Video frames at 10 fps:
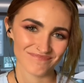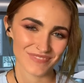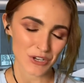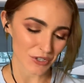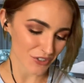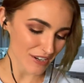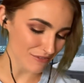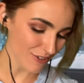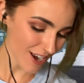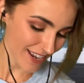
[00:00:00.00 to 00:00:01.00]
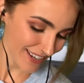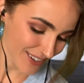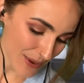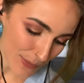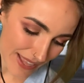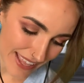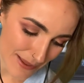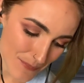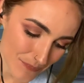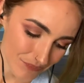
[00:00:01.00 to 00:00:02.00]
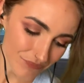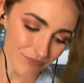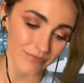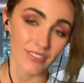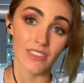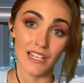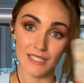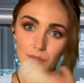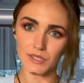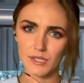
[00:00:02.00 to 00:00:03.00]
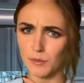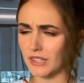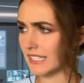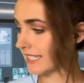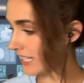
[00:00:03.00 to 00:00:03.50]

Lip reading: You're a great friend. Okay, so I'll just put this to